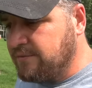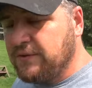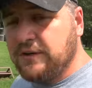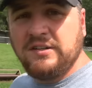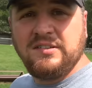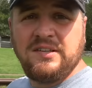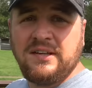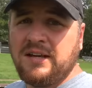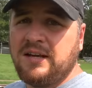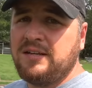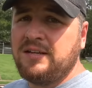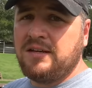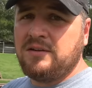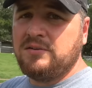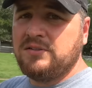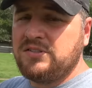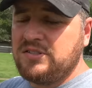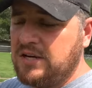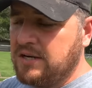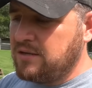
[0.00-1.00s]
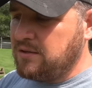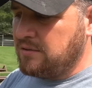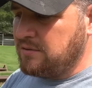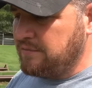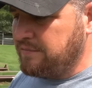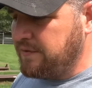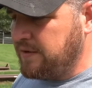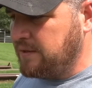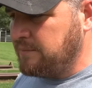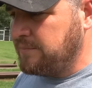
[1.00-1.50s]
first thing I did was check on
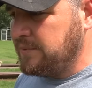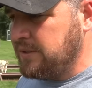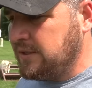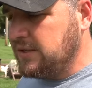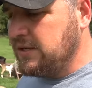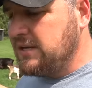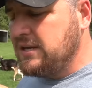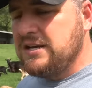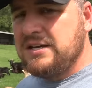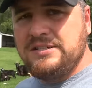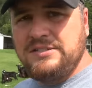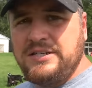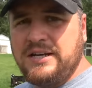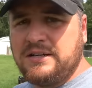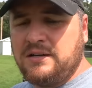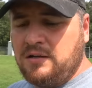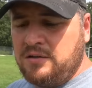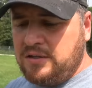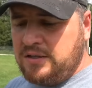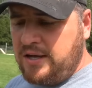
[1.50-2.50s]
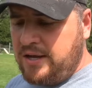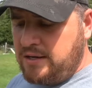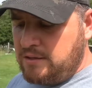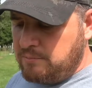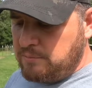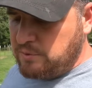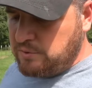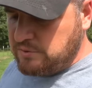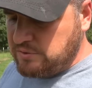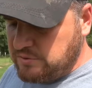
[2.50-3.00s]
the family, check on the
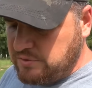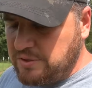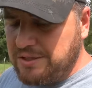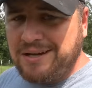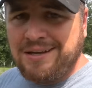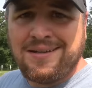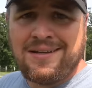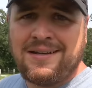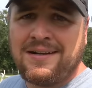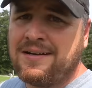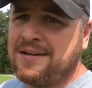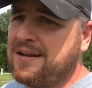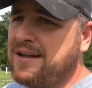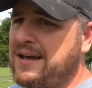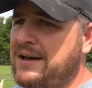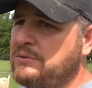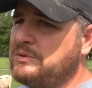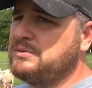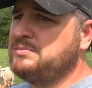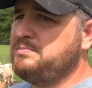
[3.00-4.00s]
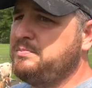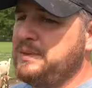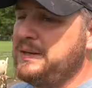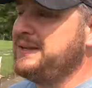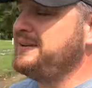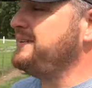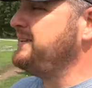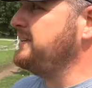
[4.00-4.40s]
animals, and then I was been